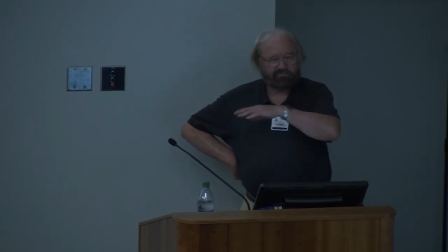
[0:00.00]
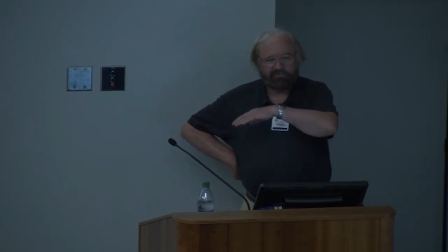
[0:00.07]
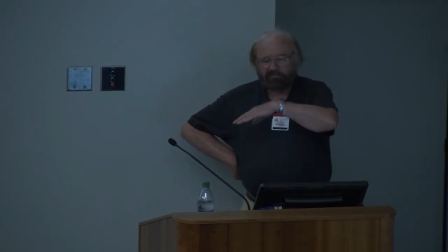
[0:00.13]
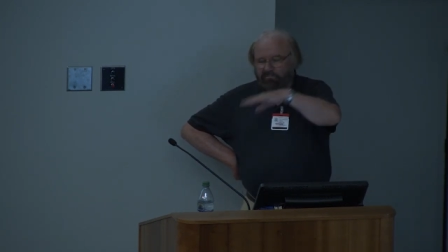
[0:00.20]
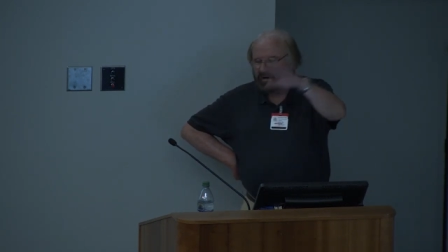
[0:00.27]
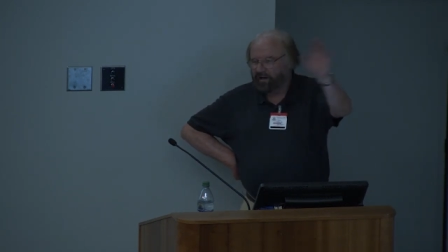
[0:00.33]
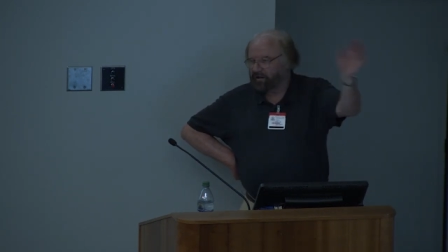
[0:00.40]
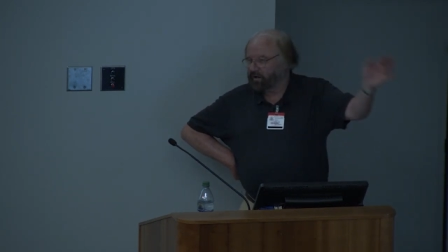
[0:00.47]

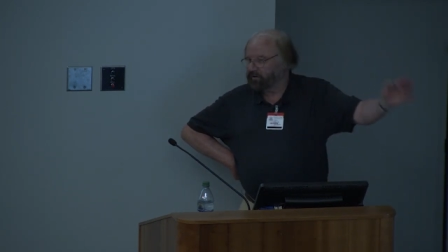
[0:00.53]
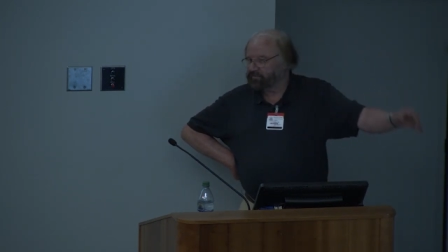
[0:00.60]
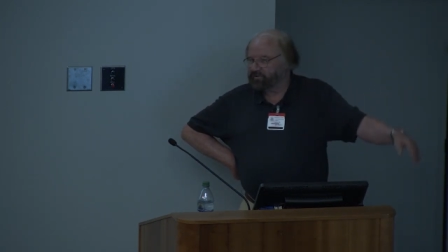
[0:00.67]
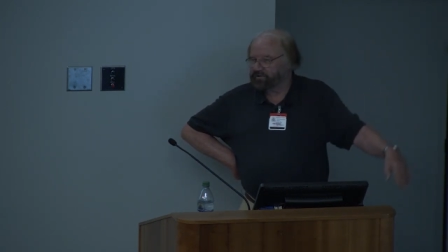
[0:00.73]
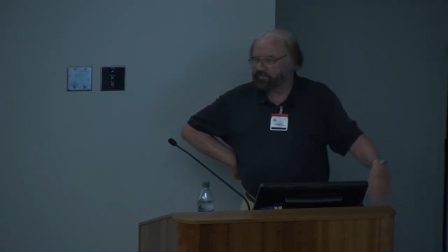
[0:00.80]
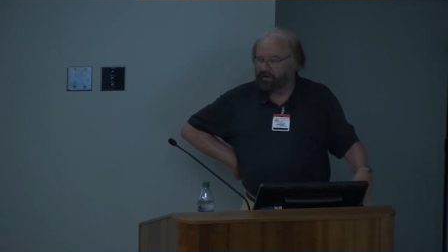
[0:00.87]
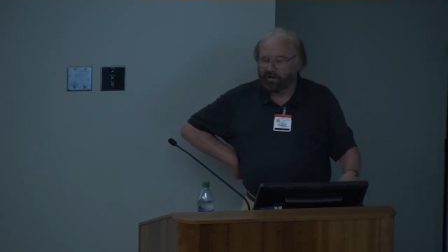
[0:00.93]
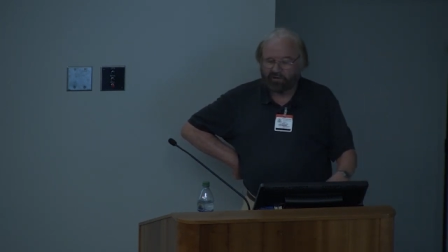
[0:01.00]
many
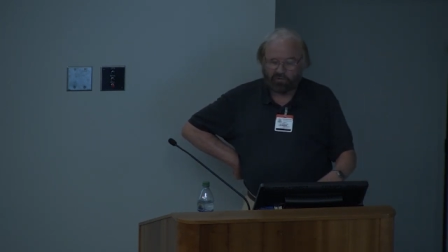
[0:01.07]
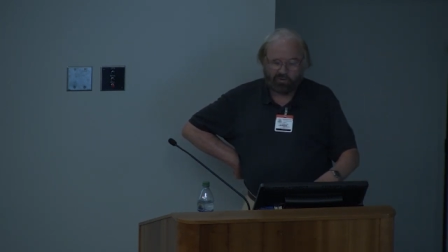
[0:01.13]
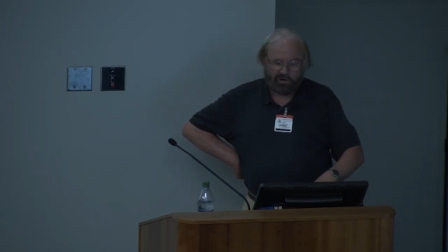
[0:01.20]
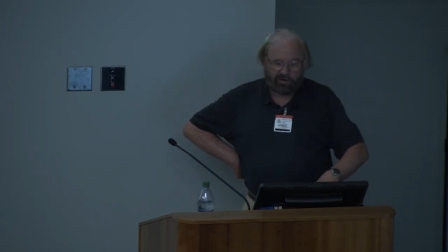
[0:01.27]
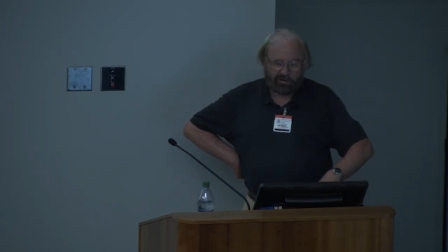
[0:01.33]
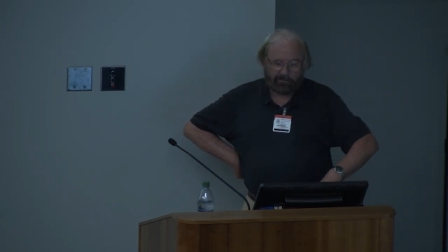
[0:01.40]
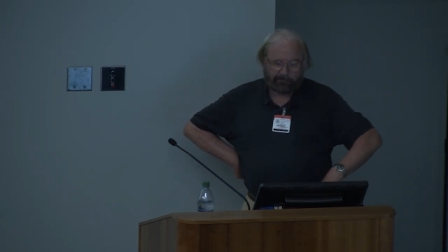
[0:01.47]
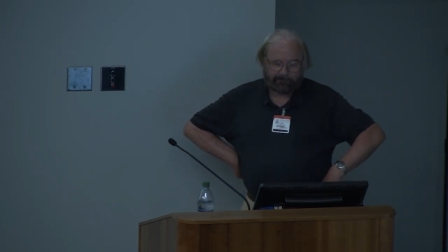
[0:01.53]
countries around the
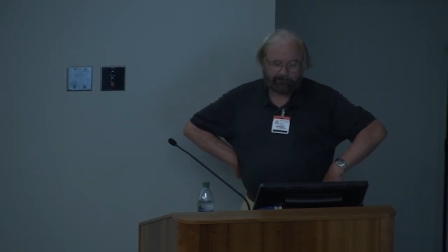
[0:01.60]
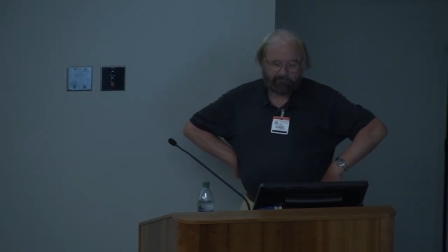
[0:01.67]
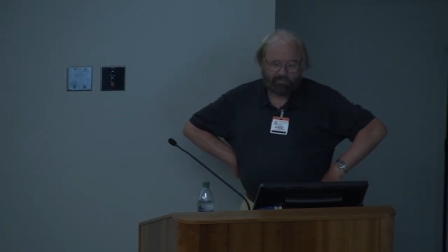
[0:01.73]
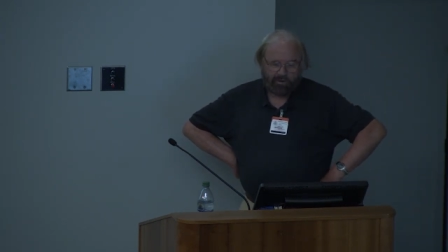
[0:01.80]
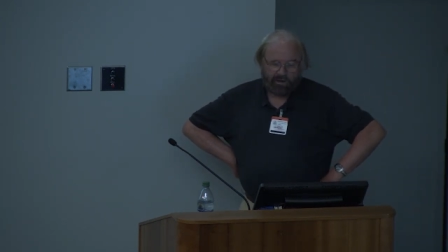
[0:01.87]
world.